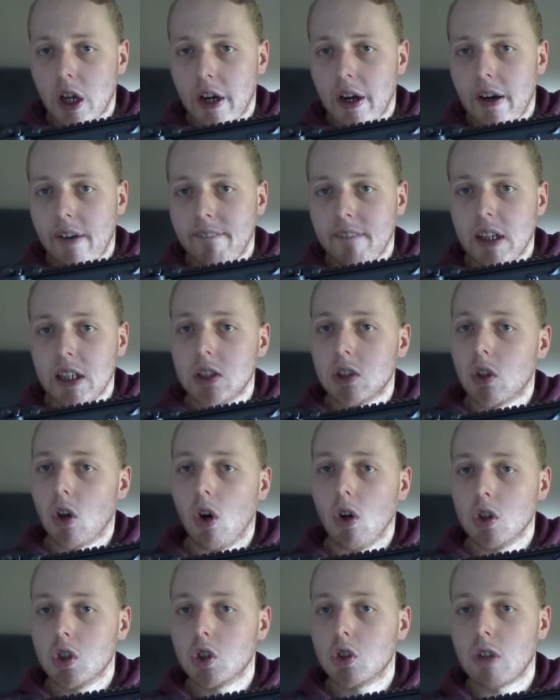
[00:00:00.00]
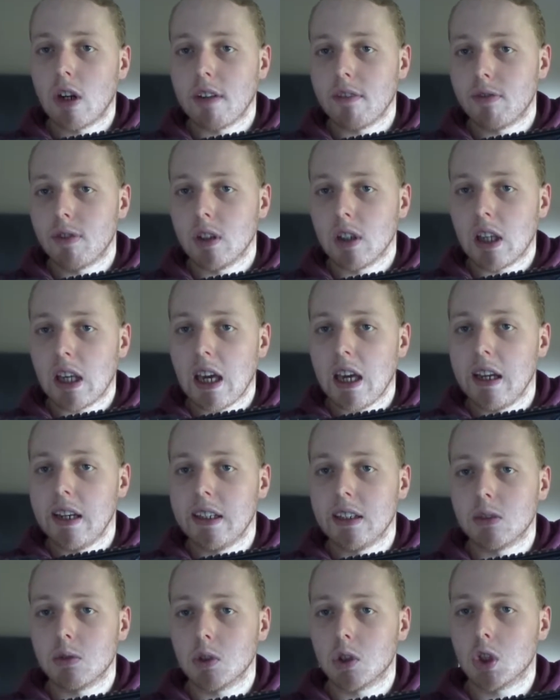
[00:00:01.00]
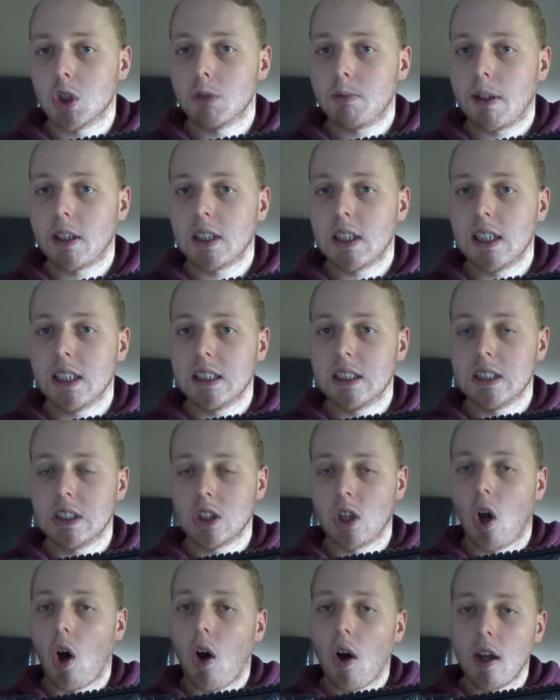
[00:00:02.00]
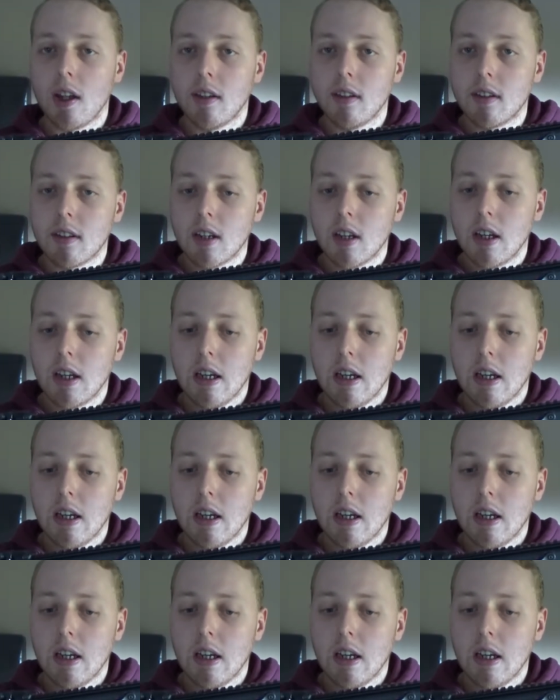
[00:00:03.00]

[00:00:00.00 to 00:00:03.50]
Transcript: It's got strengthened gears, which are specially designed.